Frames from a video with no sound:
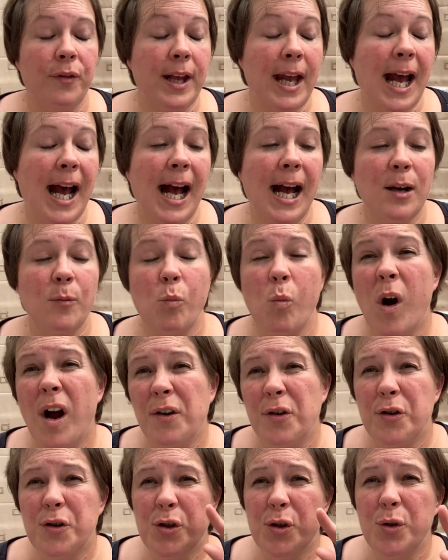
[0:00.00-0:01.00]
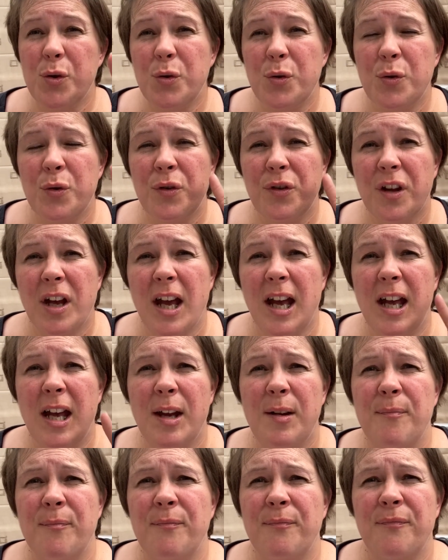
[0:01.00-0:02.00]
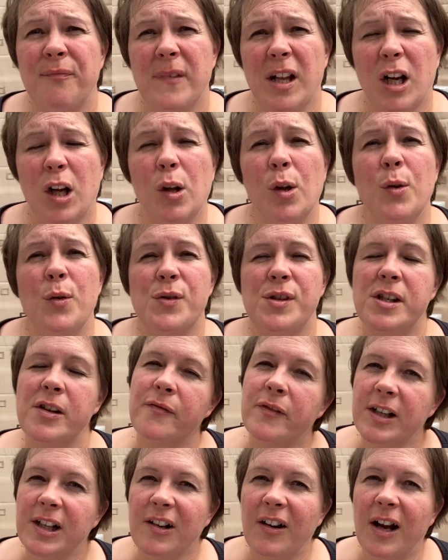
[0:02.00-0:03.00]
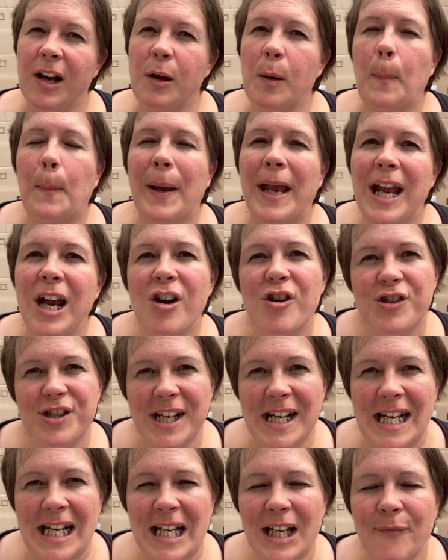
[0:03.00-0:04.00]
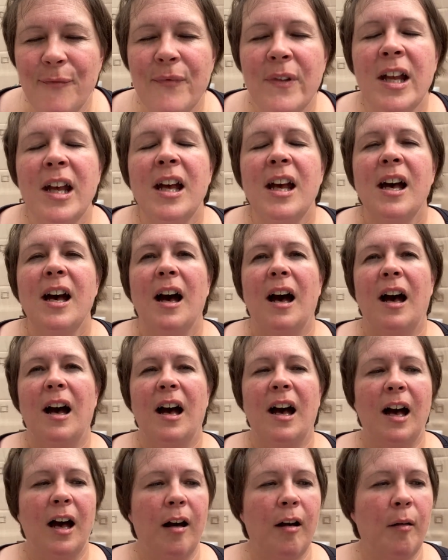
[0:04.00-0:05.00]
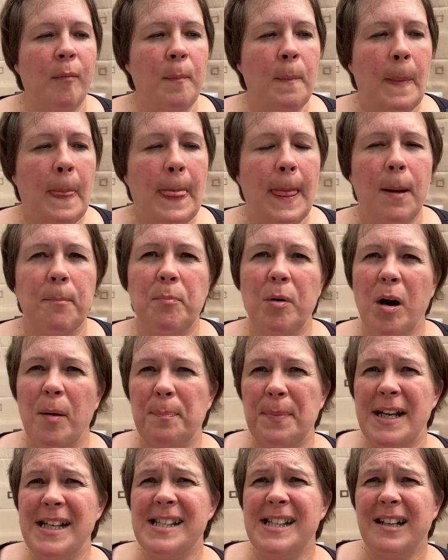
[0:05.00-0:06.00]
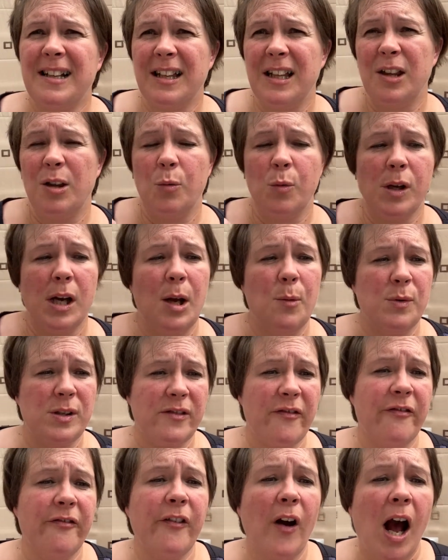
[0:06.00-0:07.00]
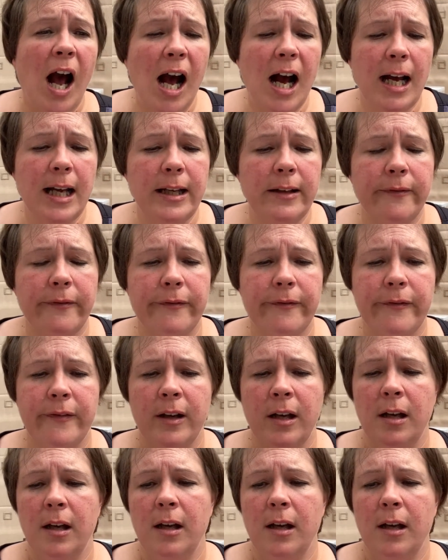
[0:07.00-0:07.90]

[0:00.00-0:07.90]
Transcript: had 1 or 2 clues to figure out per day, but basically it was 5